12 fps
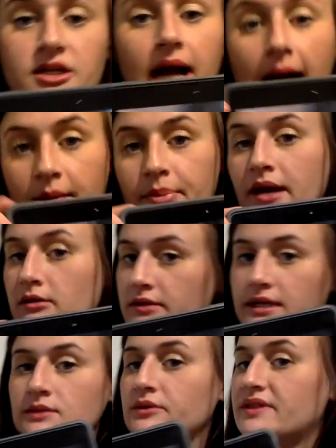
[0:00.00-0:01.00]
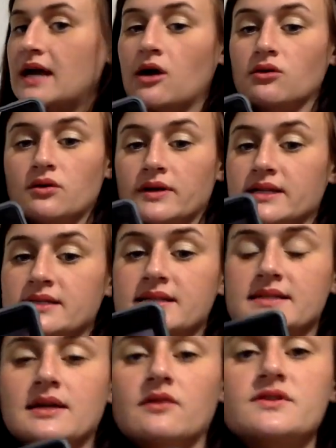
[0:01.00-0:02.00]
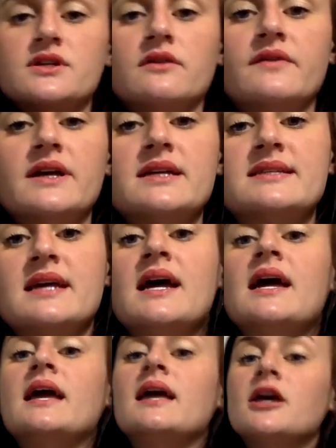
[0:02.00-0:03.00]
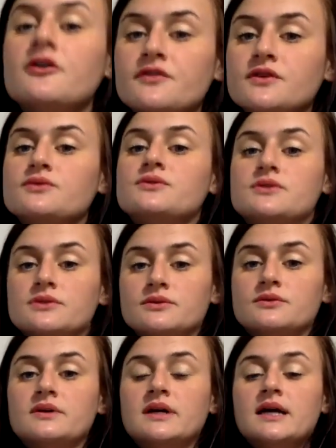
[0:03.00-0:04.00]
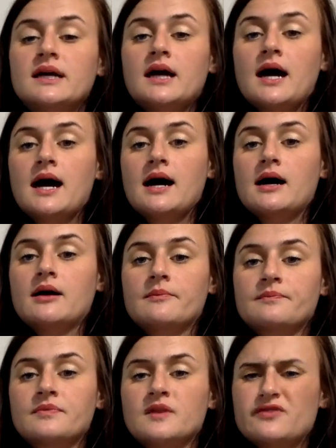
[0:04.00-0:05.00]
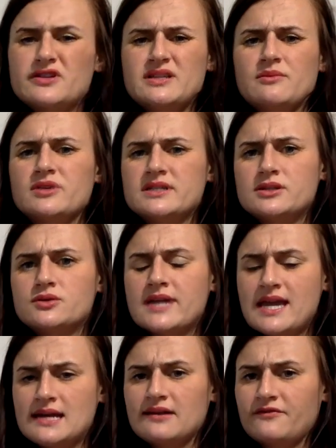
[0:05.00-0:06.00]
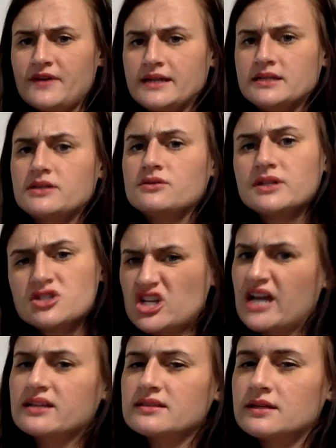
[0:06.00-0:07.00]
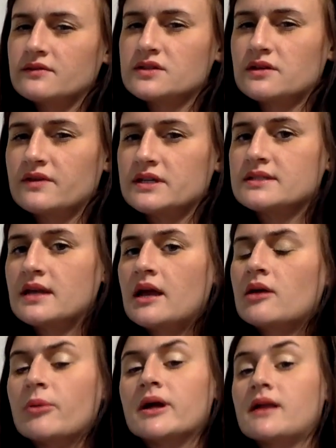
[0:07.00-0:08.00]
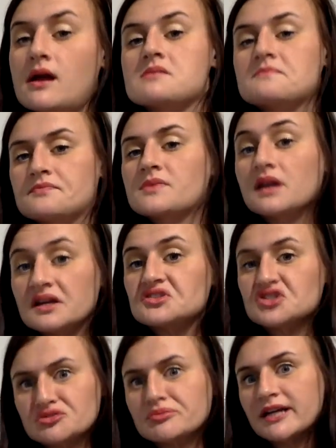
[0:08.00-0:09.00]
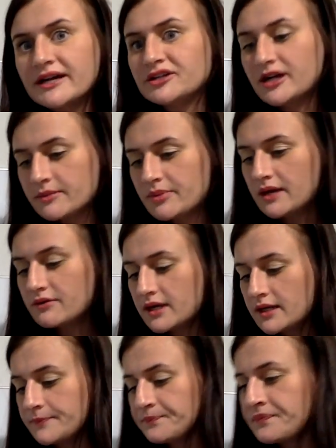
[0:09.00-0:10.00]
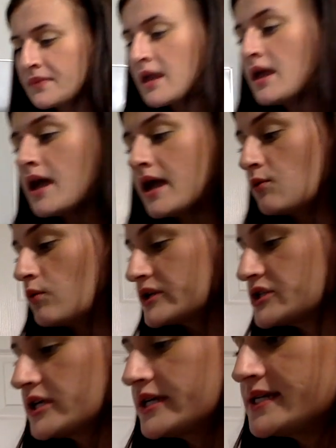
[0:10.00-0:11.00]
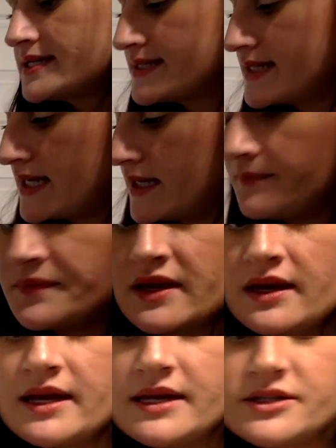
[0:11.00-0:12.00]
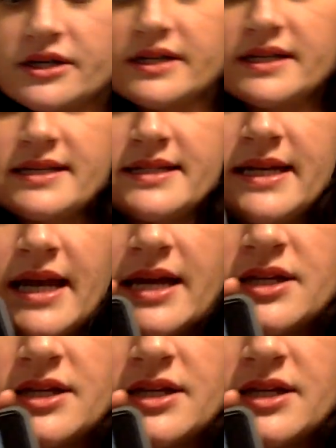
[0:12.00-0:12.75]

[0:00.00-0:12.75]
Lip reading: your iPad already without going into self-service. If you do, for some reason you can't find it, you could check in self-service, but it should be on your iPad already. And what you're gonna see is you're gonna see a